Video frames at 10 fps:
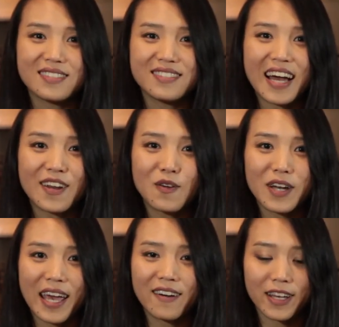Dino
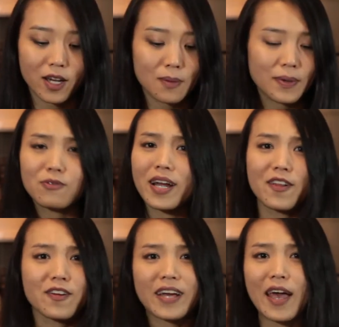kale here, but
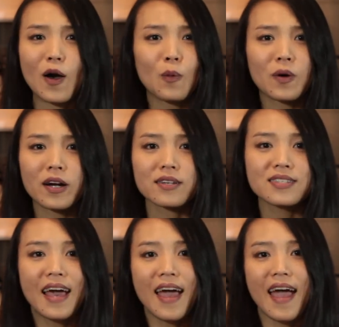regular kale works,